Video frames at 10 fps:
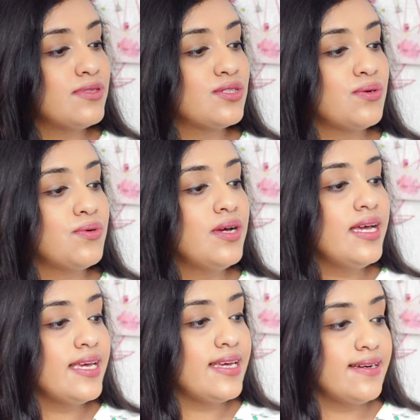So
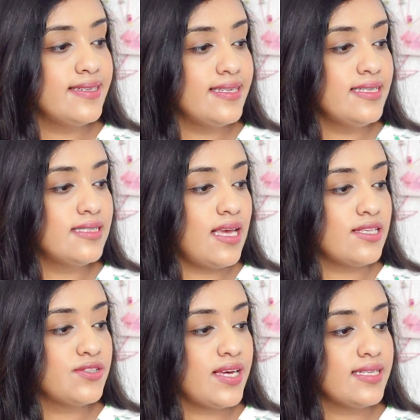here it is,
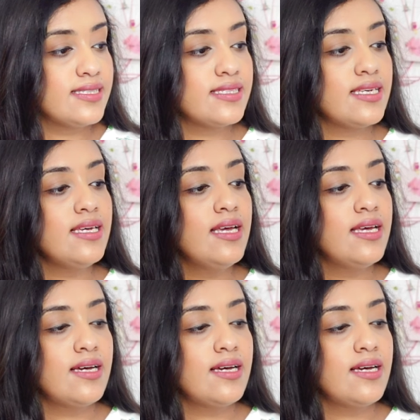as you can see,